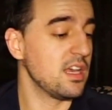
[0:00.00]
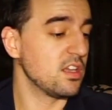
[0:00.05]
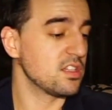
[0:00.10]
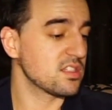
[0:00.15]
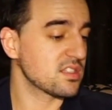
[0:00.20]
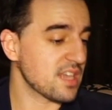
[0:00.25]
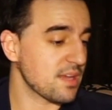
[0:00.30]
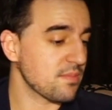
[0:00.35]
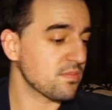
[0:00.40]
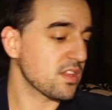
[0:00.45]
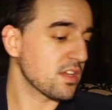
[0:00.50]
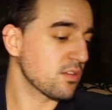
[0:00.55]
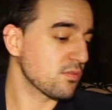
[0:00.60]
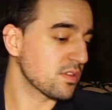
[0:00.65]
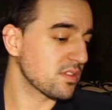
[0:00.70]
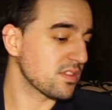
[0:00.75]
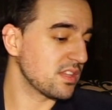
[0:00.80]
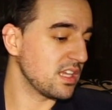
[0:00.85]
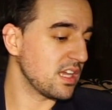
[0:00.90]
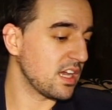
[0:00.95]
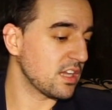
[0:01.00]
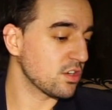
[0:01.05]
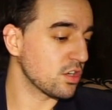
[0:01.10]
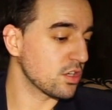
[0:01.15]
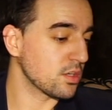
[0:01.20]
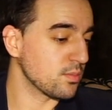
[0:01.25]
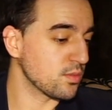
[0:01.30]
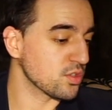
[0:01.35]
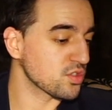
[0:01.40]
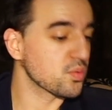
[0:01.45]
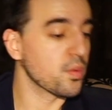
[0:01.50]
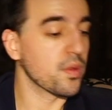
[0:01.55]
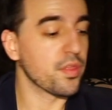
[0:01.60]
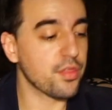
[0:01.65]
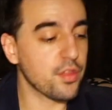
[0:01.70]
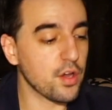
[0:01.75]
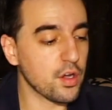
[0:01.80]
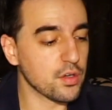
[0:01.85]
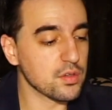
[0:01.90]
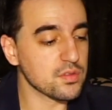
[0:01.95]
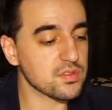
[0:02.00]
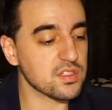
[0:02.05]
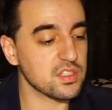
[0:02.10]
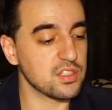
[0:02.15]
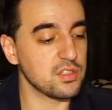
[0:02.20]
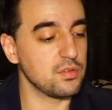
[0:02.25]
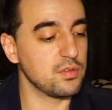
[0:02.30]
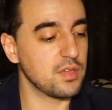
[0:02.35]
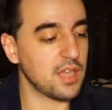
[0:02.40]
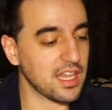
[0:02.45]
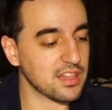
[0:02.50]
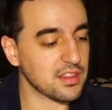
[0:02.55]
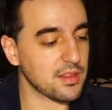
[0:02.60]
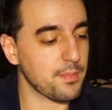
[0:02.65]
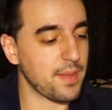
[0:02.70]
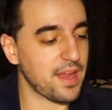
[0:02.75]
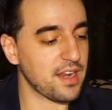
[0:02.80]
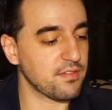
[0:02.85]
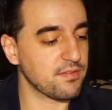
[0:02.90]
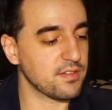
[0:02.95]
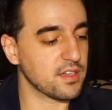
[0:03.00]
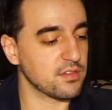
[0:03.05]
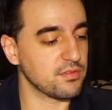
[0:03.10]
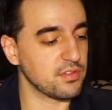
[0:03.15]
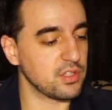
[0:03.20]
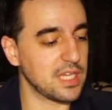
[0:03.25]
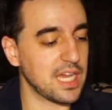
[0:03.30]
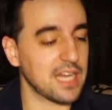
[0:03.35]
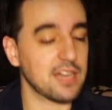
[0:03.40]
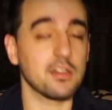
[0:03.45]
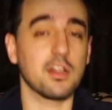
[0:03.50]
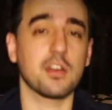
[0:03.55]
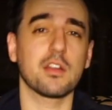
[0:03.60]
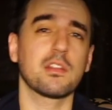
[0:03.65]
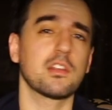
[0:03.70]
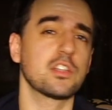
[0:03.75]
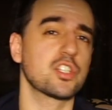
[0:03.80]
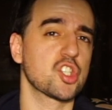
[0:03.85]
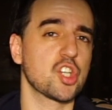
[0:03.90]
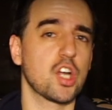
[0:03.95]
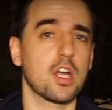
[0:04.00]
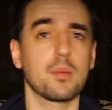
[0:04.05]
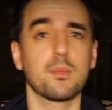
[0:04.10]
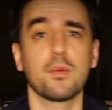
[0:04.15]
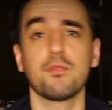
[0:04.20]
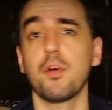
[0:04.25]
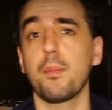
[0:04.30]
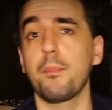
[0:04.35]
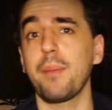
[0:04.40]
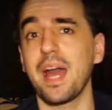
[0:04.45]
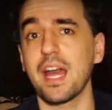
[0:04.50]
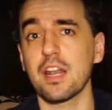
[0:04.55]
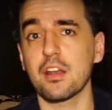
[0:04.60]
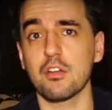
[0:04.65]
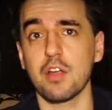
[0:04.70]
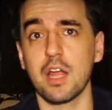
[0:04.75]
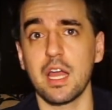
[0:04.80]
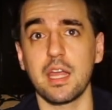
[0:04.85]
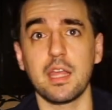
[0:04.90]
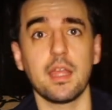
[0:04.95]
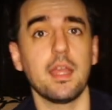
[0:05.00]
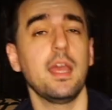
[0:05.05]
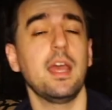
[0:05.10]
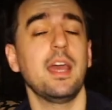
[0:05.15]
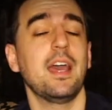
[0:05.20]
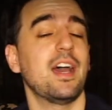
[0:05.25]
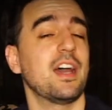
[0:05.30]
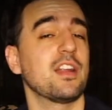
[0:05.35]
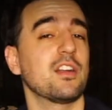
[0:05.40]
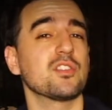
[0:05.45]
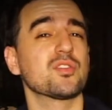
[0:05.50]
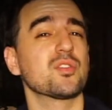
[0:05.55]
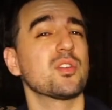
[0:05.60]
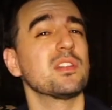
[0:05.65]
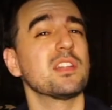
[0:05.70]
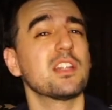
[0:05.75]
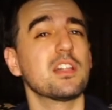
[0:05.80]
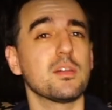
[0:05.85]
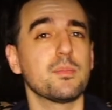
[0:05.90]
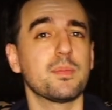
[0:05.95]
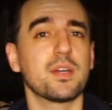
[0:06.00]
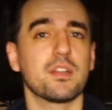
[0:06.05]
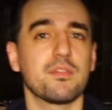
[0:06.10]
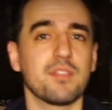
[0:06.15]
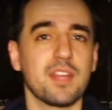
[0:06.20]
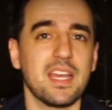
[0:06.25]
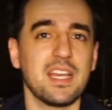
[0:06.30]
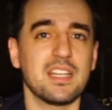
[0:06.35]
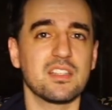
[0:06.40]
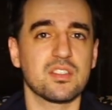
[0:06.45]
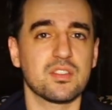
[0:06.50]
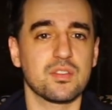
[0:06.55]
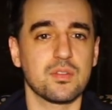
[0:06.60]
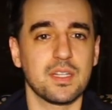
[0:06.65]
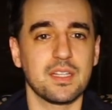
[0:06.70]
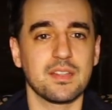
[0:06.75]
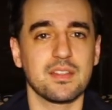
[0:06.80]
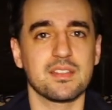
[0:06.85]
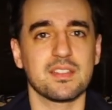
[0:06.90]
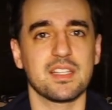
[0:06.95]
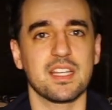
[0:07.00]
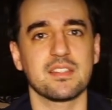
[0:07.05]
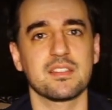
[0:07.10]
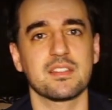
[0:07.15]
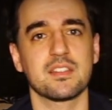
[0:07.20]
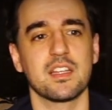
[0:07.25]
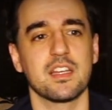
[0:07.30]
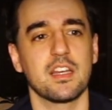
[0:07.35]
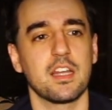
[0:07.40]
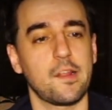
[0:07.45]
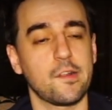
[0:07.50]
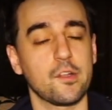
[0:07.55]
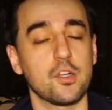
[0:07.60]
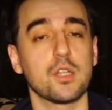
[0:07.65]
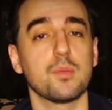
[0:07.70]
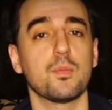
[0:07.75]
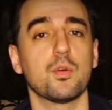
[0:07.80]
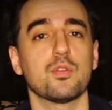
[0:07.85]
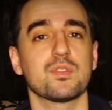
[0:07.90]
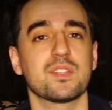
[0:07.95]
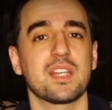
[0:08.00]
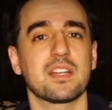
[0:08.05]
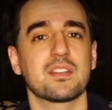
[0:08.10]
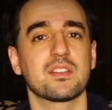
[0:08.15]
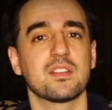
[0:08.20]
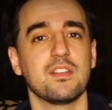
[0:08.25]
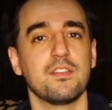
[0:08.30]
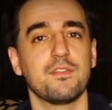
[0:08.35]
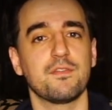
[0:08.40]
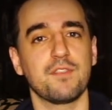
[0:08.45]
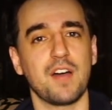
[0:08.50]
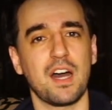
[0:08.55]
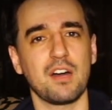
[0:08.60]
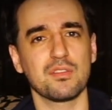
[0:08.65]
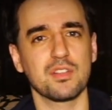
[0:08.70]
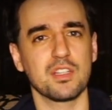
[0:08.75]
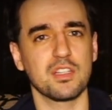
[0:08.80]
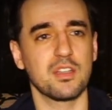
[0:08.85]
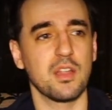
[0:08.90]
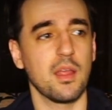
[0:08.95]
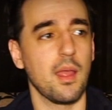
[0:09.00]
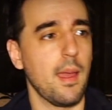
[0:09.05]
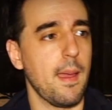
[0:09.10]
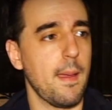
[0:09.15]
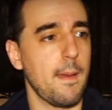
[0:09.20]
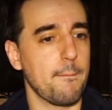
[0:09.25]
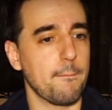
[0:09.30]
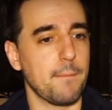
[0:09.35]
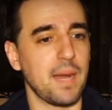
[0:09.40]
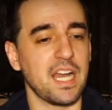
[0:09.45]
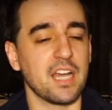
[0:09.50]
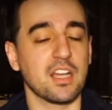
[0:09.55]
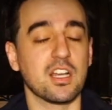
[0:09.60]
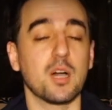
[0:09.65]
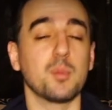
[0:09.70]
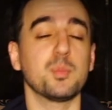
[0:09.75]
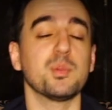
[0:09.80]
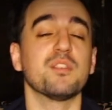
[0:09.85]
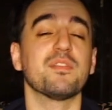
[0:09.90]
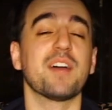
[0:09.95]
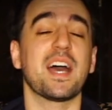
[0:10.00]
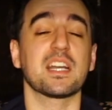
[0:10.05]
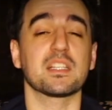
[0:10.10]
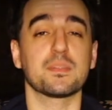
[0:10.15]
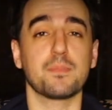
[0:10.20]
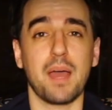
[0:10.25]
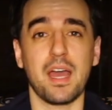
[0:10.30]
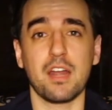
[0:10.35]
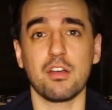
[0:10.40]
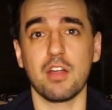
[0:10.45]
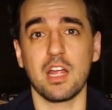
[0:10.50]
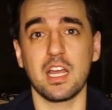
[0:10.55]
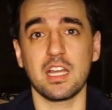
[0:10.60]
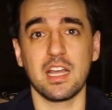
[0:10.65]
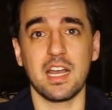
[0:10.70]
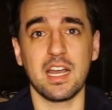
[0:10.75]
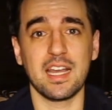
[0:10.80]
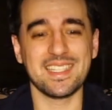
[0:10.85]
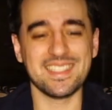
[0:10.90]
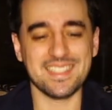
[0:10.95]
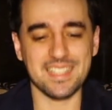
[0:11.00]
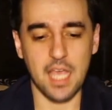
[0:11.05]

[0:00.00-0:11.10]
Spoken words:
Same thing with the Anonymous. With those, you get the benefit of, you get a lot of the charm of a Panerai and also a little bit of the history in the sense that Anonymous was actually founded by a couple of ex-Panerai guys.